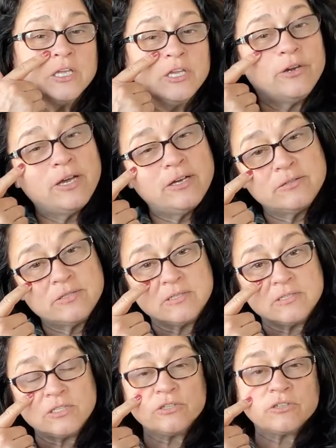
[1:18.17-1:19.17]
Your
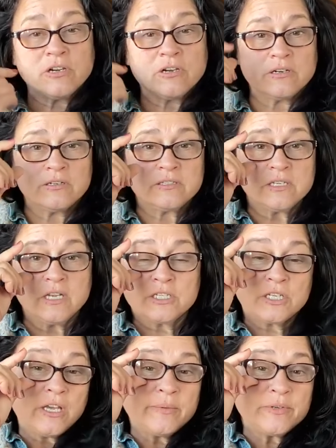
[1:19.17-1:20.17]
houses, your cars,
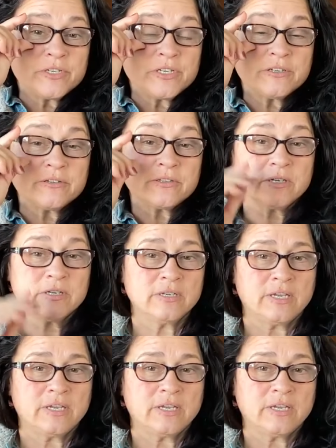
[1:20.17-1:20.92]
timeshares,